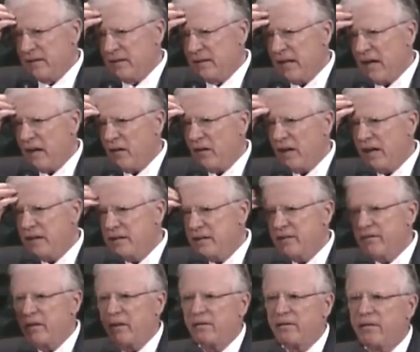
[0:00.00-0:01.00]
Now, I
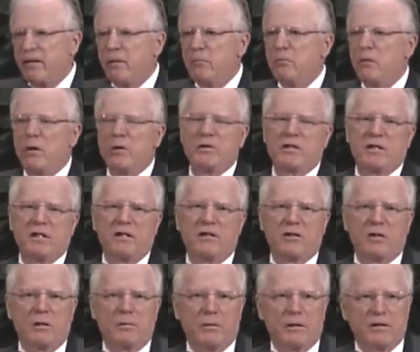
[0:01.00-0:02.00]
differ from most
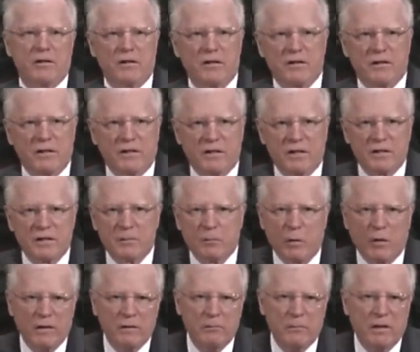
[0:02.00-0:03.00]
interpreters at this
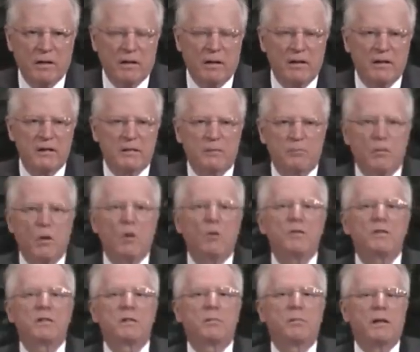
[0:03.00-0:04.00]
point because
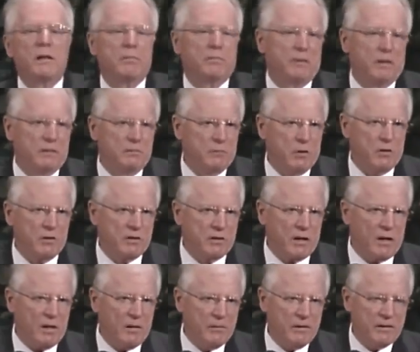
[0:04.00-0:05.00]
most people,
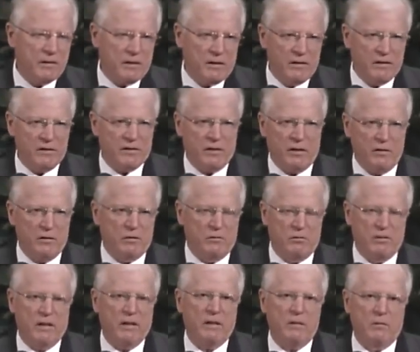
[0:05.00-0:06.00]
most commentaries that you
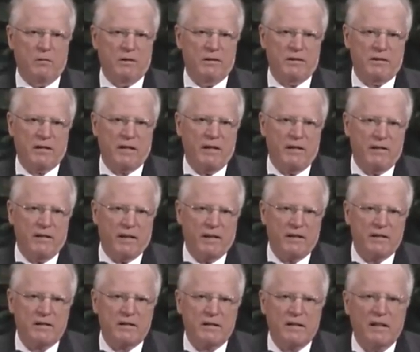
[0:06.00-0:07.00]
read will say
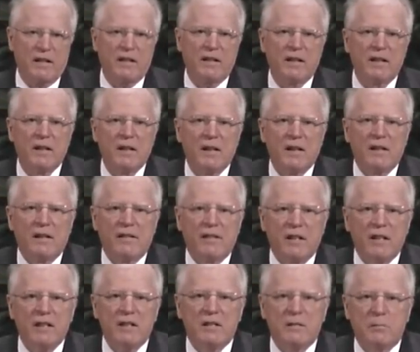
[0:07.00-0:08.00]
that
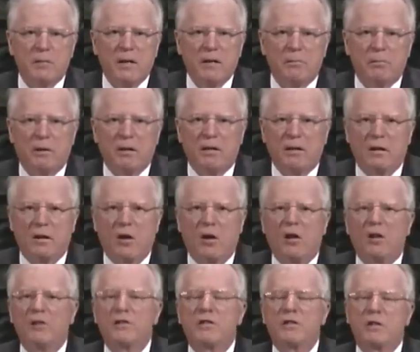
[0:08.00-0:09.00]
these people
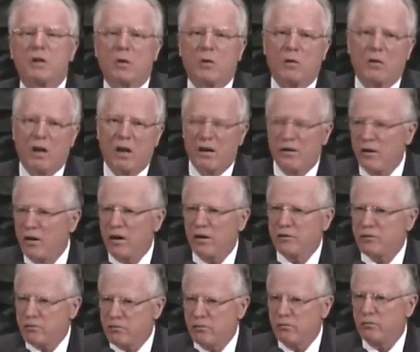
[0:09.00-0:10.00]
also are
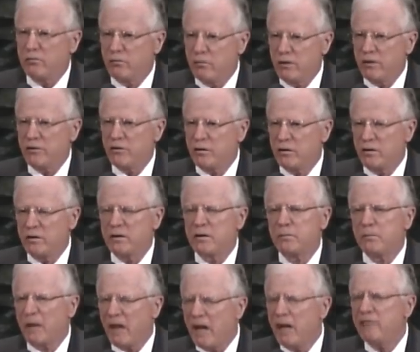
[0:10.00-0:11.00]
not true
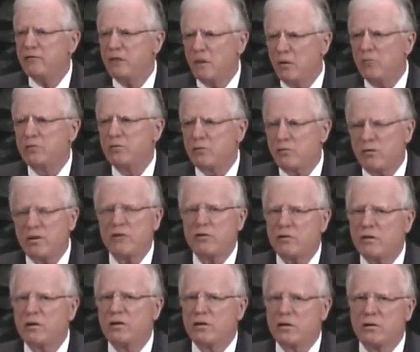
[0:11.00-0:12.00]
Christians. But I've known
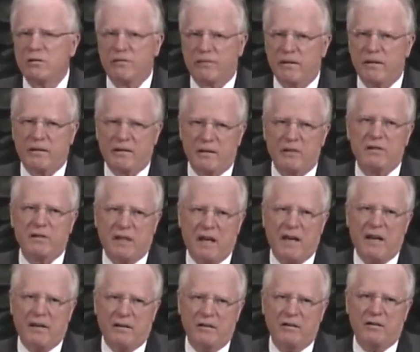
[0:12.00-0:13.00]
Christians who fit this
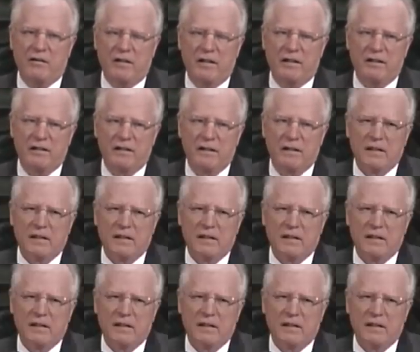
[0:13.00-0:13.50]
category.